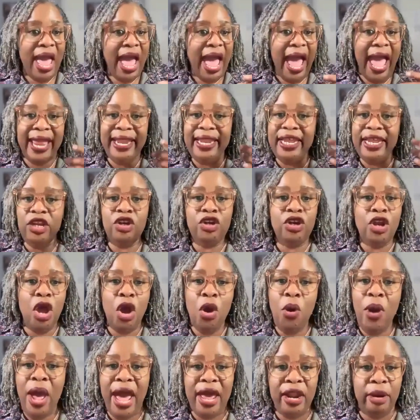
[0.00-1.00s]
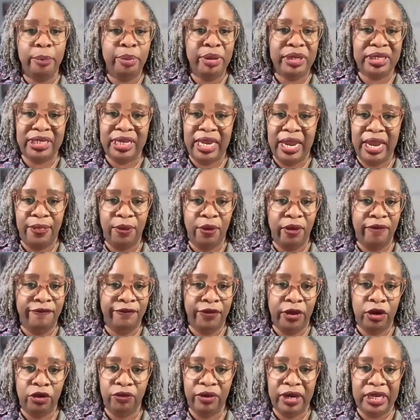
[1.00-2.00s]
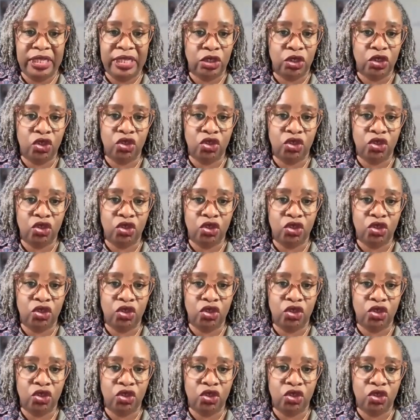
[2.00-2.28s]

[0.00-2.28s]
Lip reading: I didn't know how to put together a fundraising